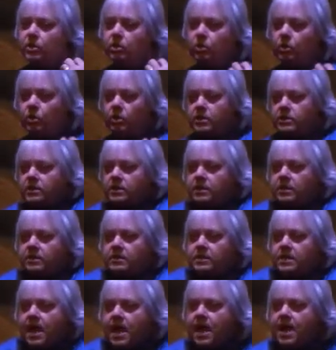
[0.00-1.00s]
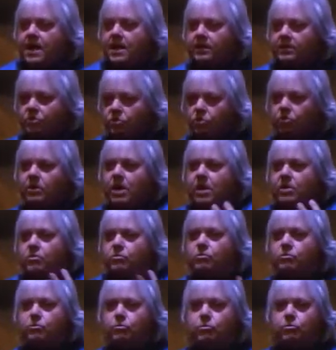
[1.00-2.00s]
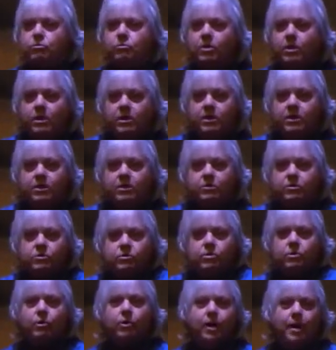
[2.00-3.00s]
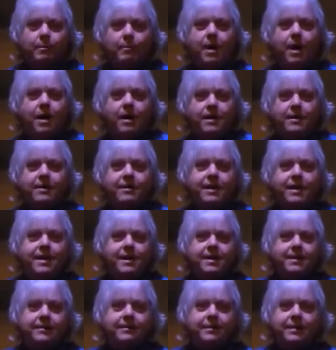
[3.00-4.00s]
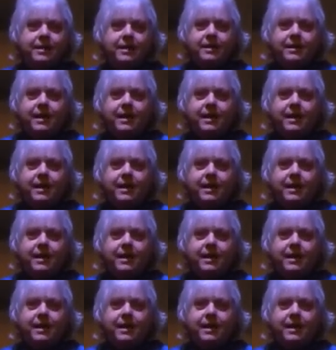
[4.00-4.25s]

you're a success, you can do this, you're abundant.